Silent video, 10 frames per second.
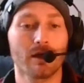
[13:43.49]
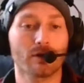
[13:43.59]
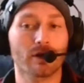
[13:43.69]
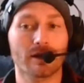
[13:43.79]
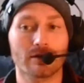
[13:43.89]

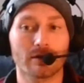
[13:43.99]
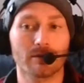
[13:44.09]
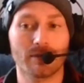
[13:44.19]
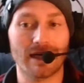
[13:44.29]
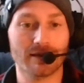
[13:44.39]
looking to
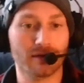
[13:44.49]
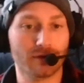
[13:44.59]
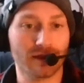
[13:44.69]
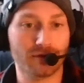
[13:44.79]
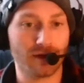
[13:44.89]

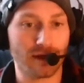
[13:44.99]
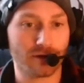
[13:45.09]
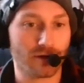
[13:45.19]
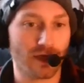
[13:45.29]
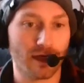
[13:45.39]
positively affect
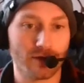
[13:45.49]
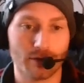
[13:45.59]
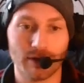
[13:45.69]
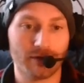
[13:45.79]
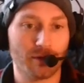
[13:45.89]
or change or
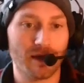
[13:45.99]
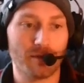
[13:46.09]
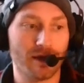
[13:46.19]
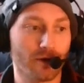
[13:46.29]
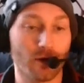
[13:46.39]
whatever it may
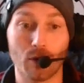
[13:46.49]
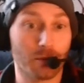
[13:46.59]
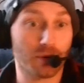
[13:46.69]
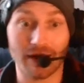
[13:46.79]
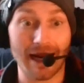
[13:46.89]
be, or
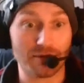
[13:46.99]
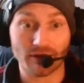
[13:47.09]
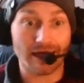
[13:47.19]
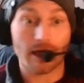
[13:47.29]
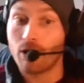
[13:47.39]
perhaps
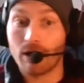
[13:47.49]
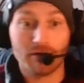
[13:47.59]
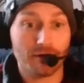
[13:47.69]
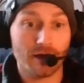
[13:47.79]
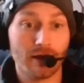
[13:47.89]
let go of,